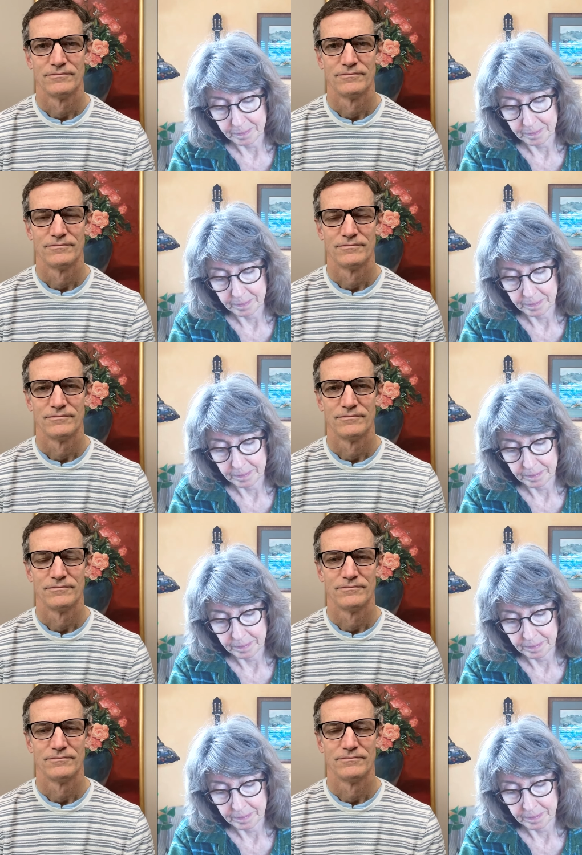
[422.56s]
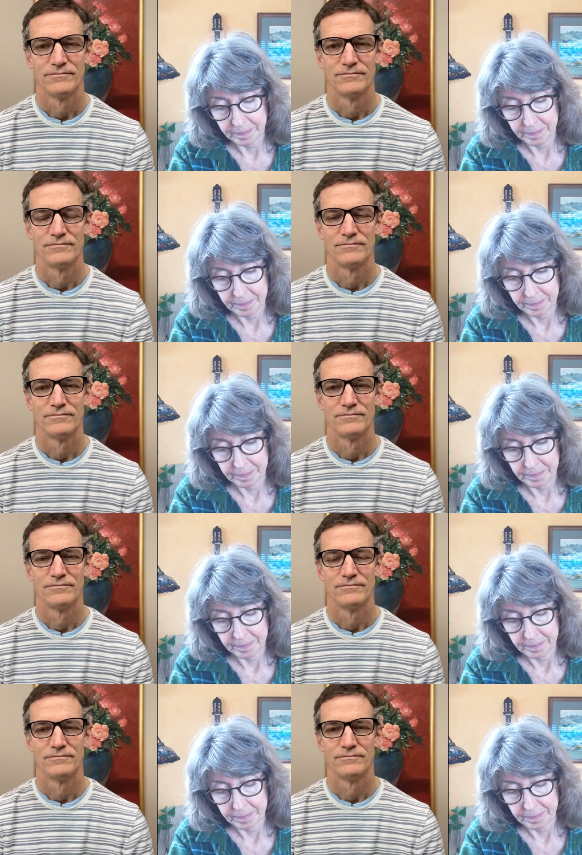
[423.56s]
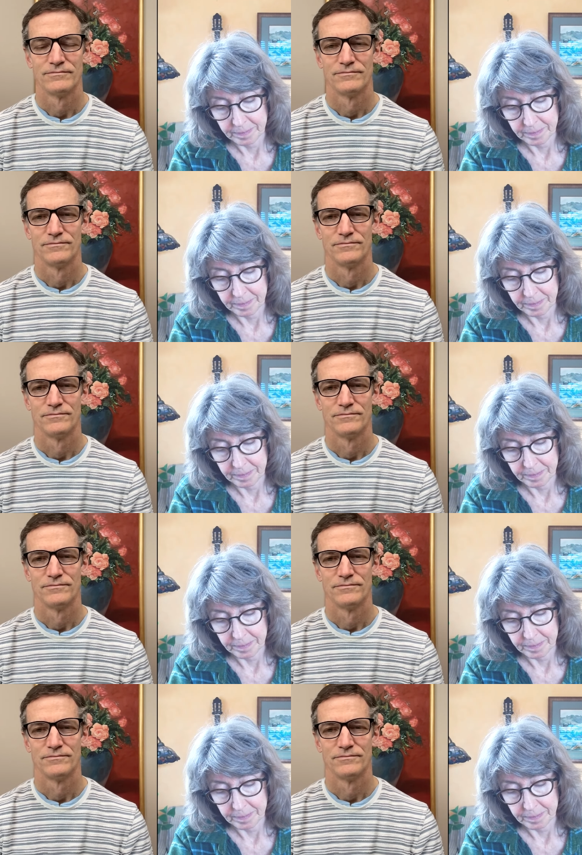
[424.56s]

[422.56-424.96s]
Nobody speaks.